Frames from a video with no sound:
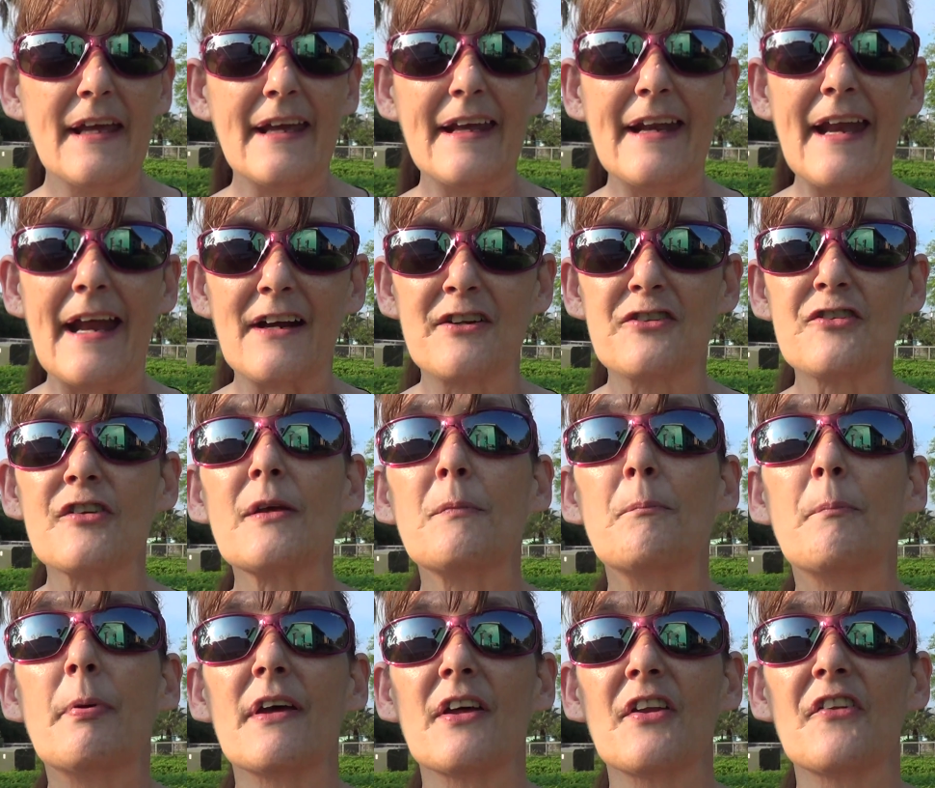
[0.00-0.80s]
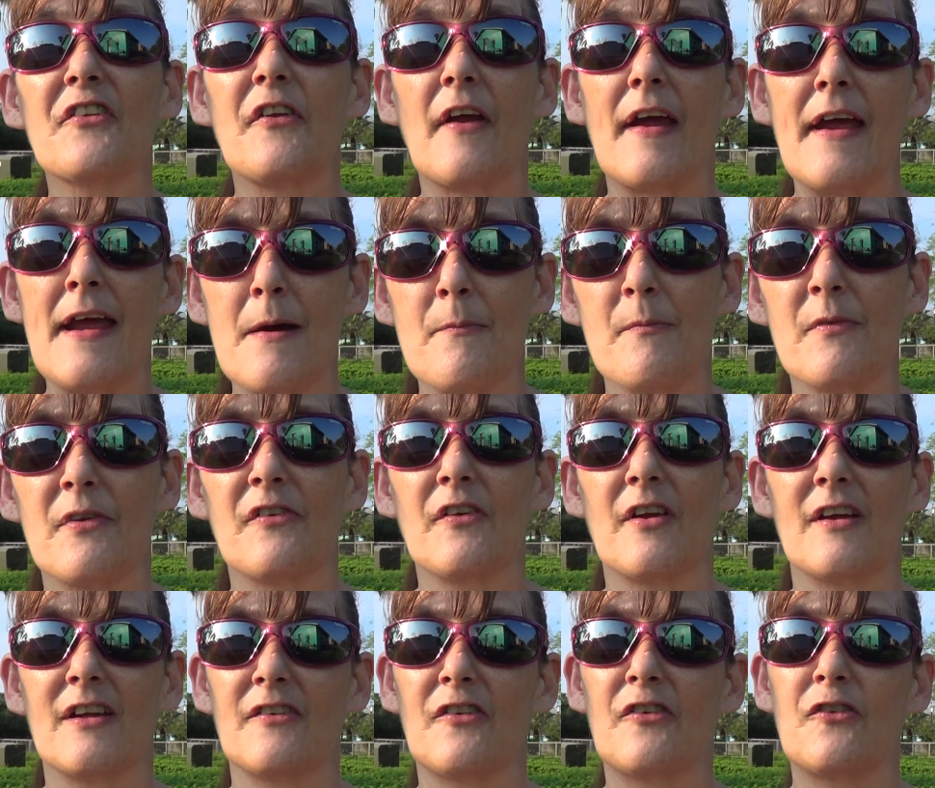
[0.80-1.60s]
It actually builds
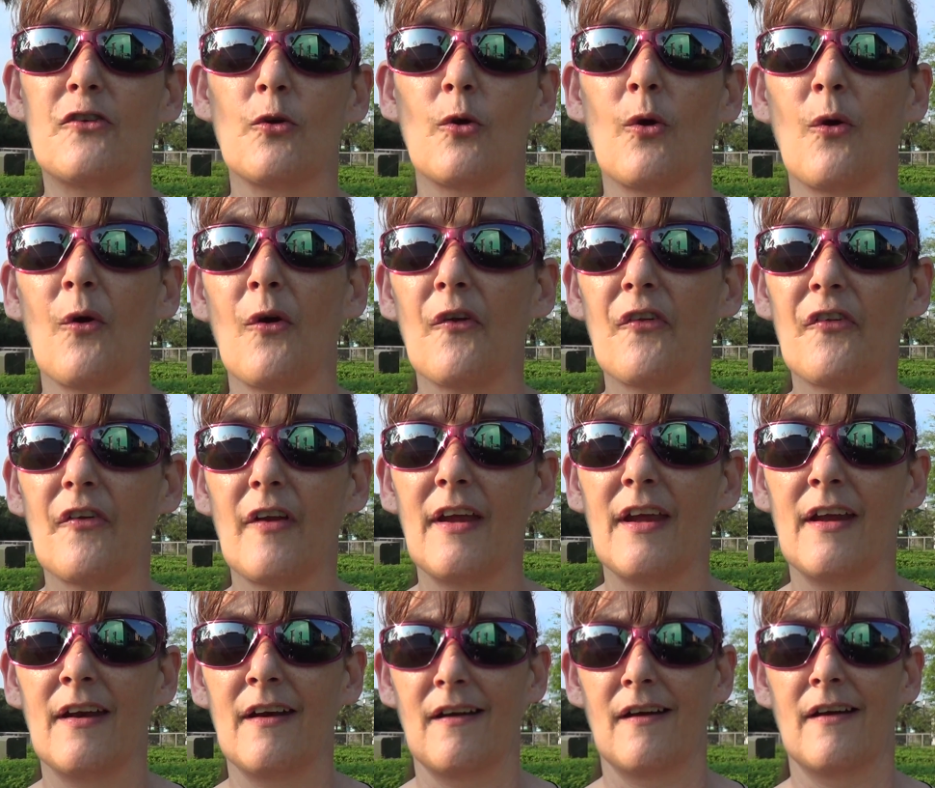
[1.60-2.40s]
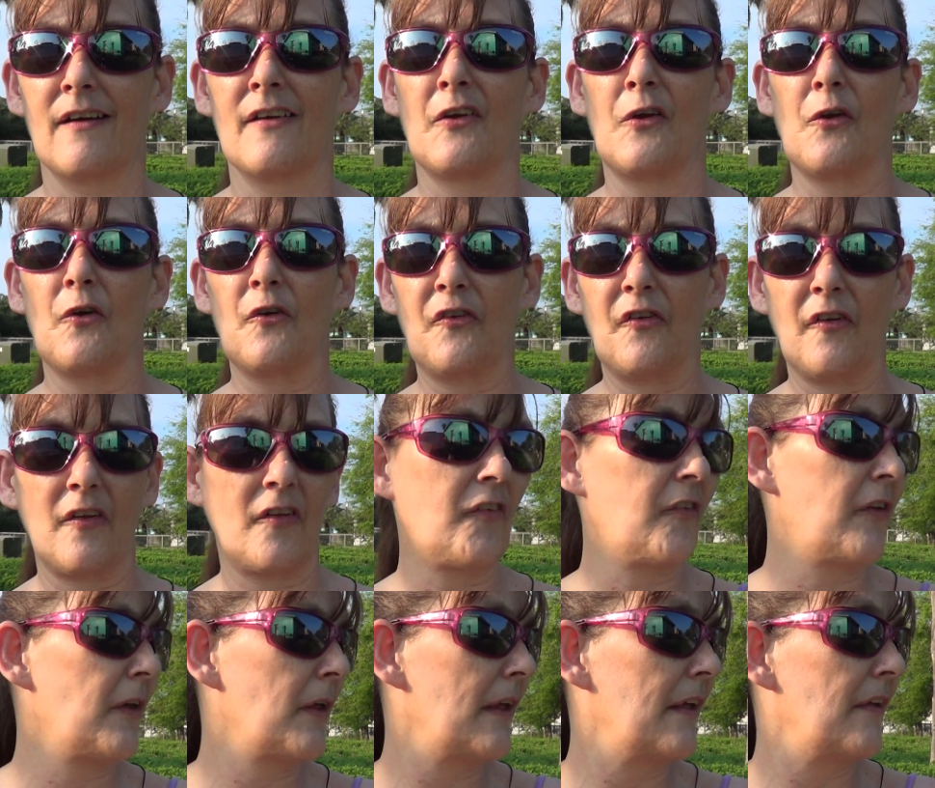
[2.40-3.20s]
Amazon stores in under
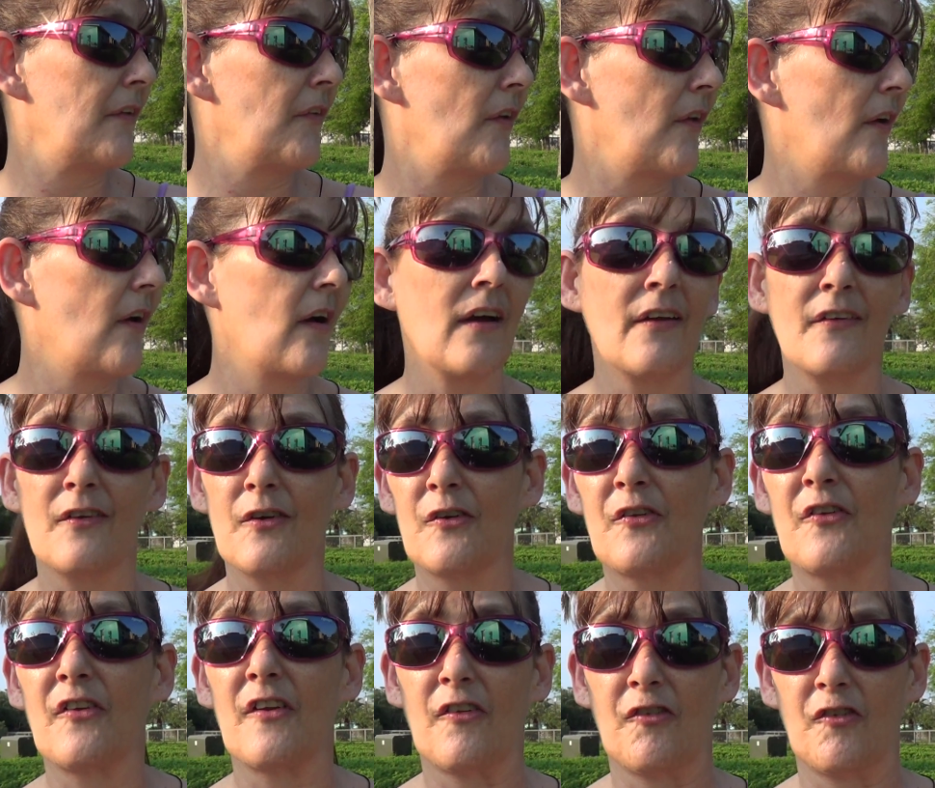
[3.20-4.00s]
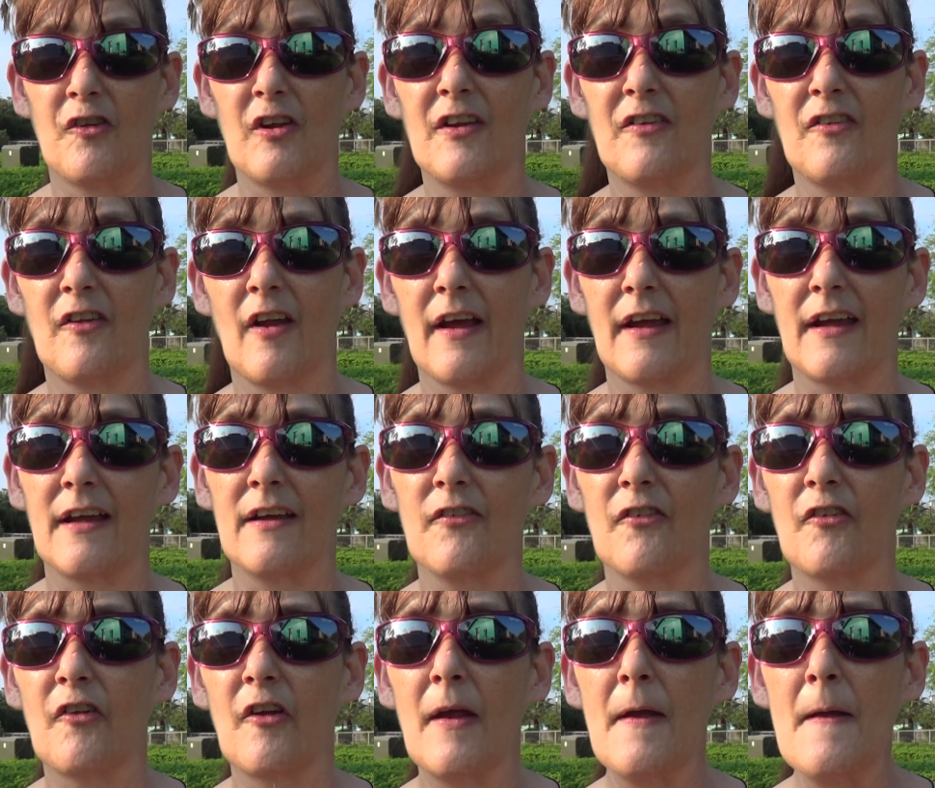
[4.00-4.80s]
60 under 60
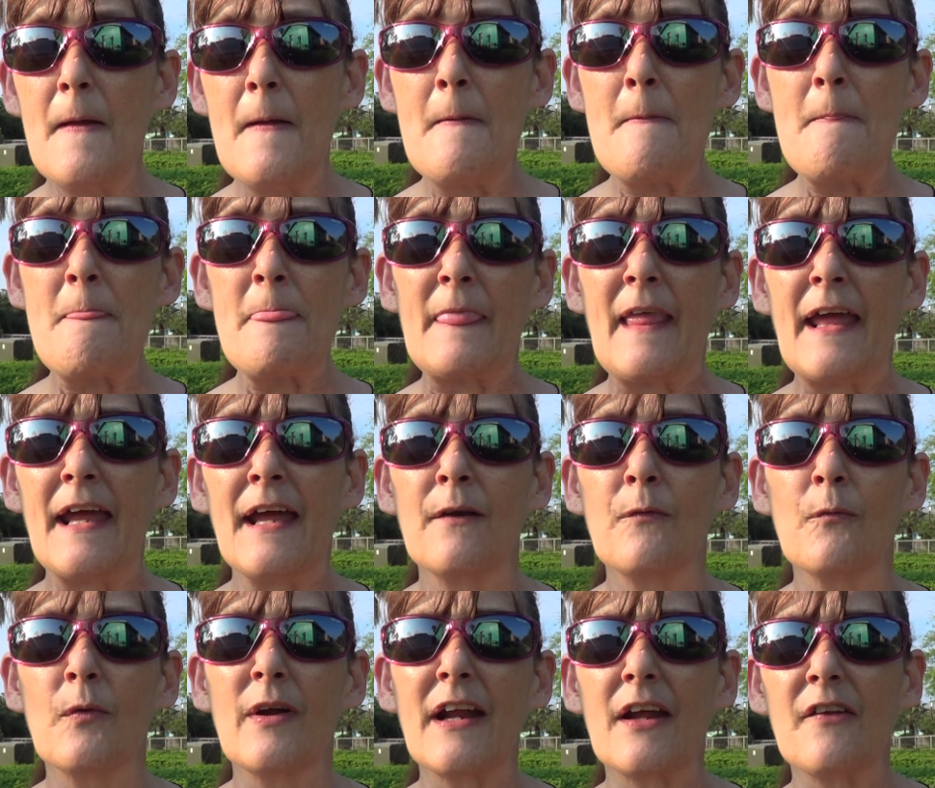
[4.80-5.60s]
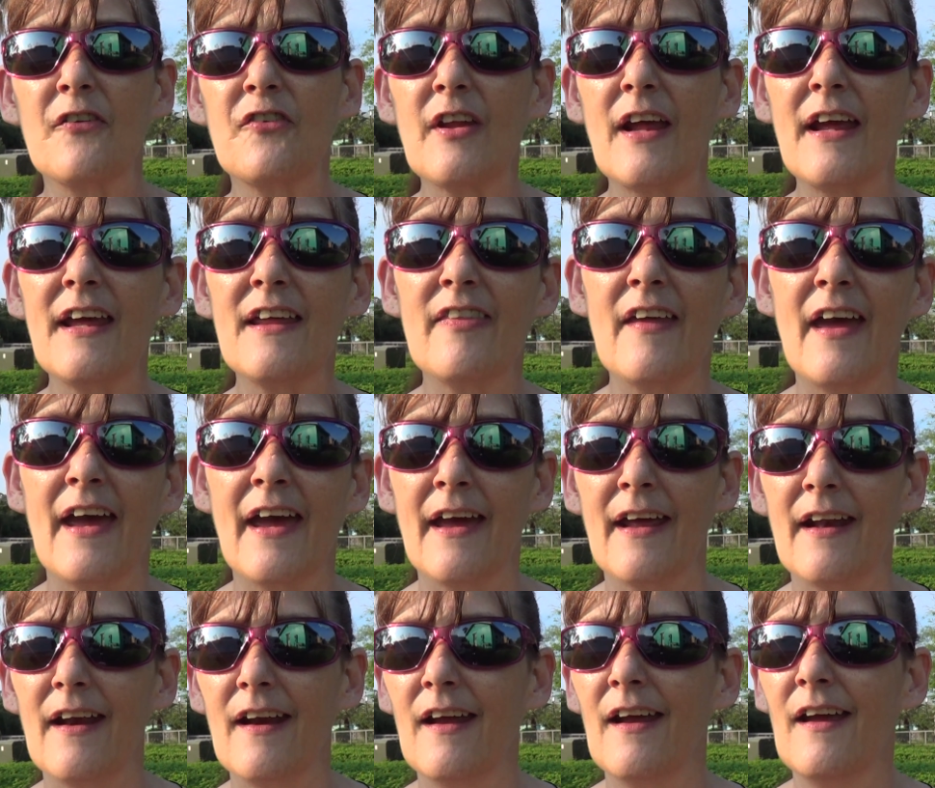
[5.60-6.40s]
seconds. And when I say
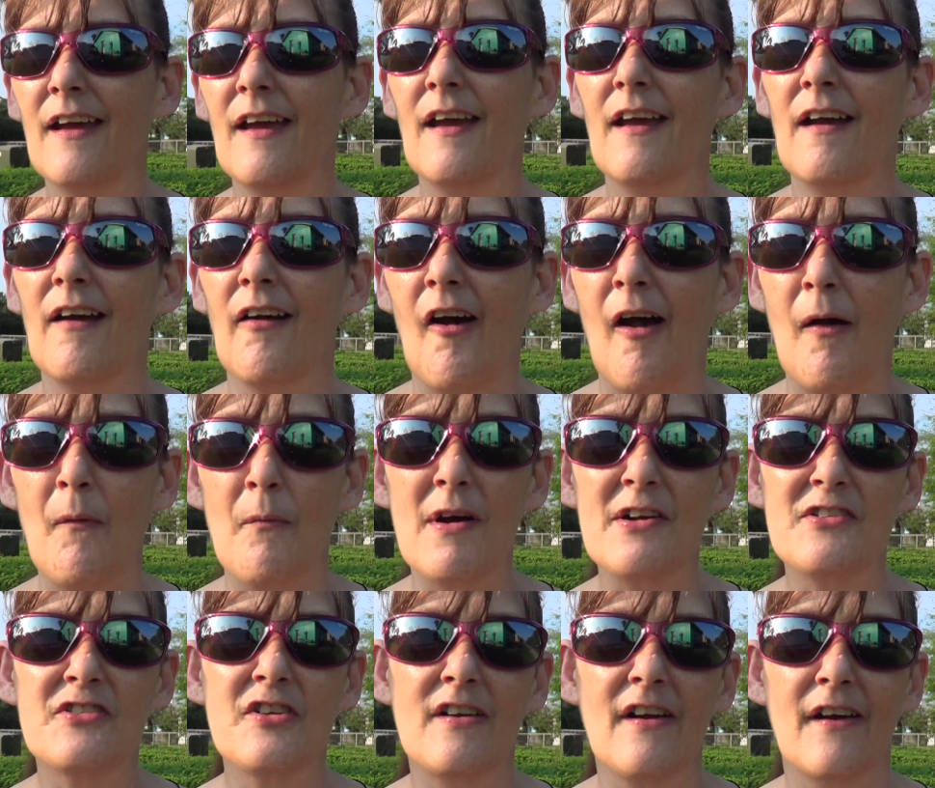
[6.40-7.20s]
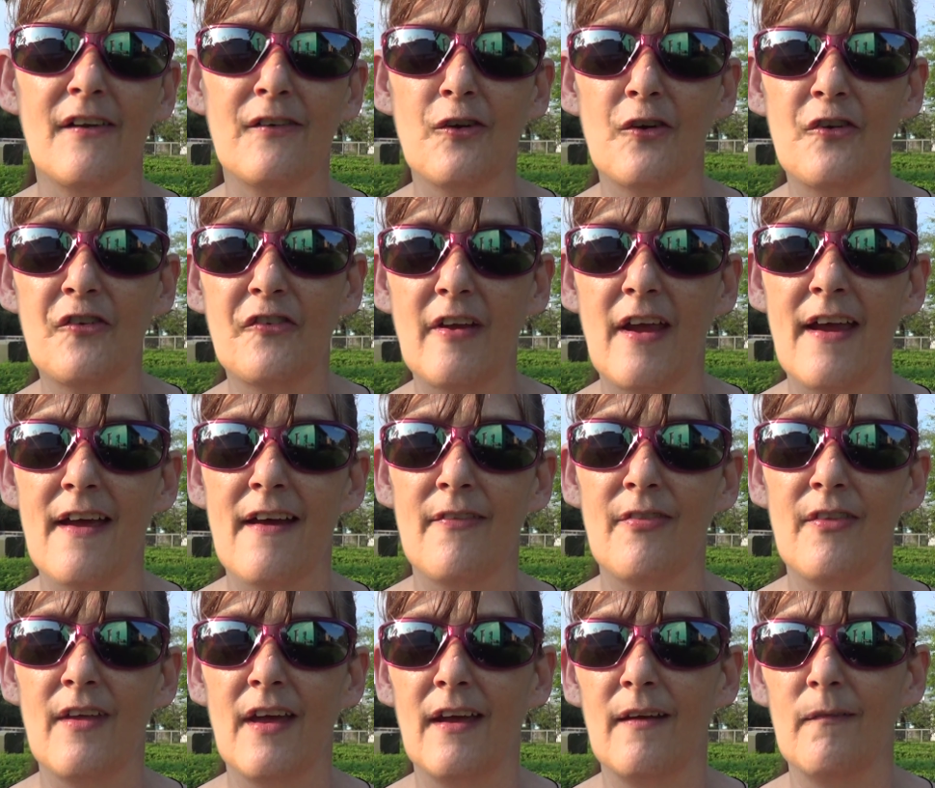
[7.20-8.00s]
that, I want you to
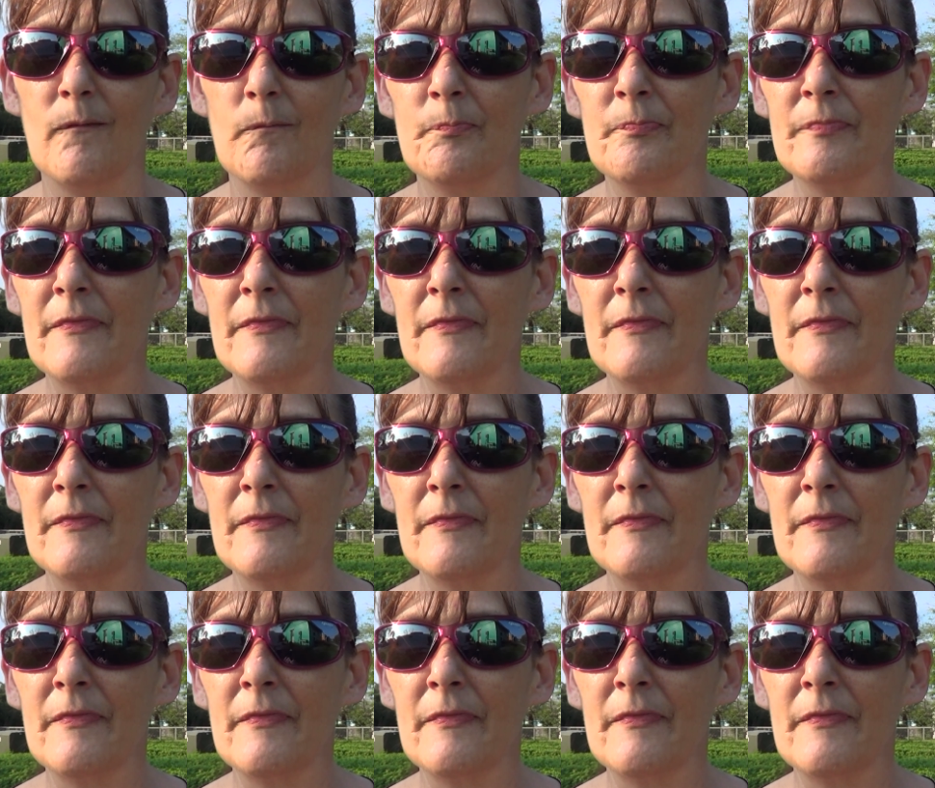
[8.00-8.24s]
understand that